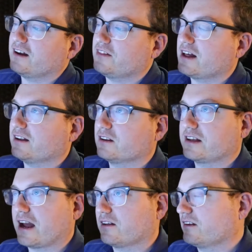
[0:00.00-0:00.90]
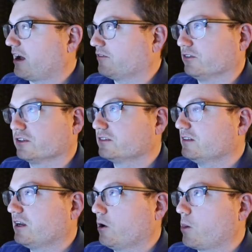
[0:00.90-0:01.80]
And that guy,
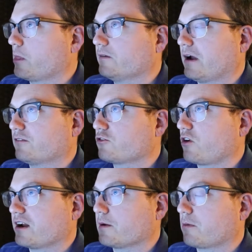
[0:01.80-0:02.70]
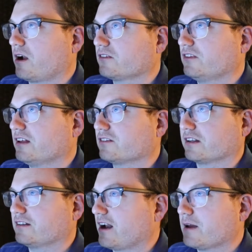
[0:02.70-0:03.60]
I've tried to process,
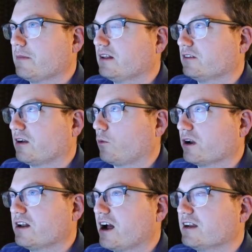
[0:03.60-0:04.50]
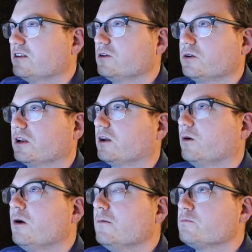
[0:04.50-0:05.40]
like, what did I do? You
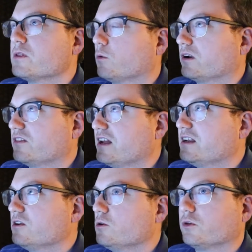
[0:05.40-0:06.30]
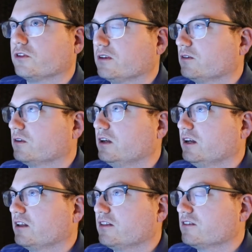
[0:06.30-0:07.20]
know, what did they do? Was it
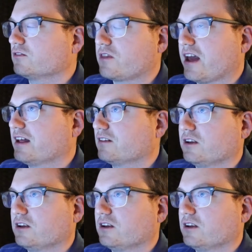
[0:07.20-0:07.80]
this, that?